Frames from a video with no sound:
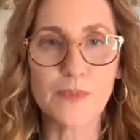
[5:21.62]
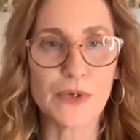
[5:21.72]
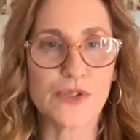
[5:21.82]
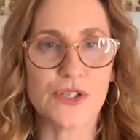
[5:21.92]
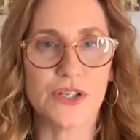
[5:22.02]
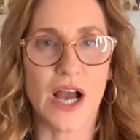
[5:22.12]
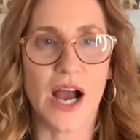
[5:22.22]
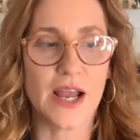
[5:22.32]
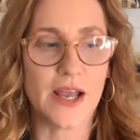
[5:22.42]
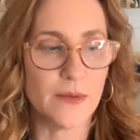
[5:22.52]
a person,
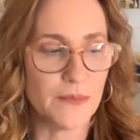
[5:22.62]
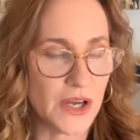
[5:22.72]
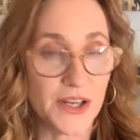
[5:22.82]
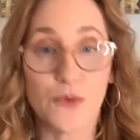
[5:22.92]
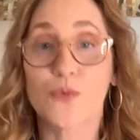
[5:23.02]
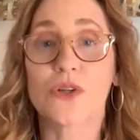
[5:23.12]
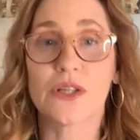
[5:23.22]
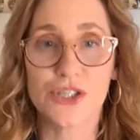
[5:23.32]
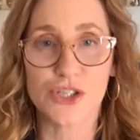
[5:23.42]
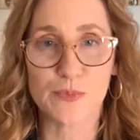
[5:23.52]
I am not a
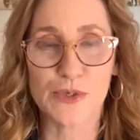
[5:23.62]
religious